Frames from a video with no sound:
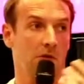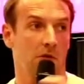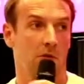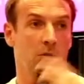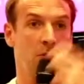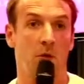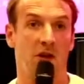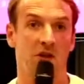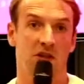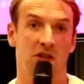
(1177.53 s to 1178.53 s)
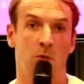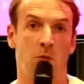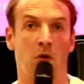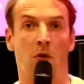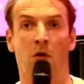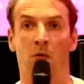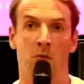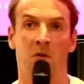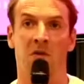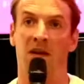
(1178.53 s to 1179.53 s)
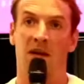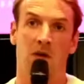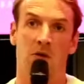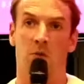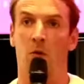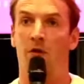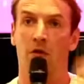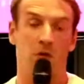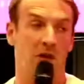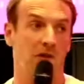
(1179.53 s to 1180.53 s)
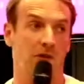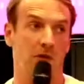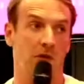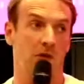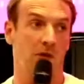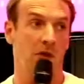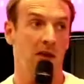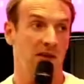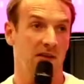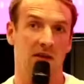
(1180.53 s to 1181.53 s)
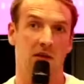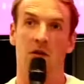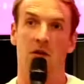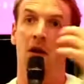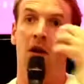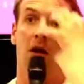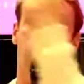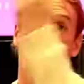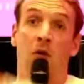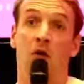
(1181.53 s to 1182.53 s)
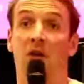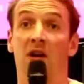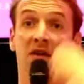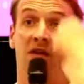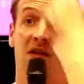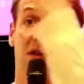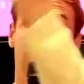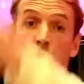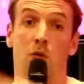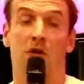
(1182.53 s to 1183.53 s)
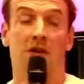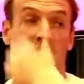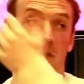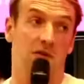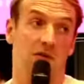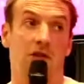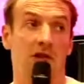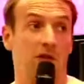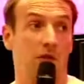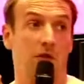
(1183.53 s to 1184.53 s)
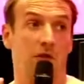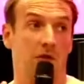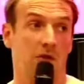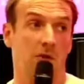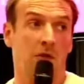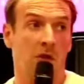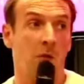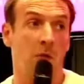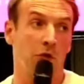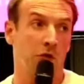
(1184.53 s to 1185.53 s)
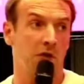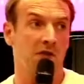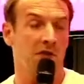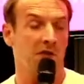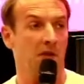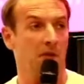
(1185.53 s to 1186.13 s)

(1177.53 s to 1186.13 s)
More margin, more sell-out, more flow rate for the seller, more quality, a lower defective rate for the customer, and more trust in the end.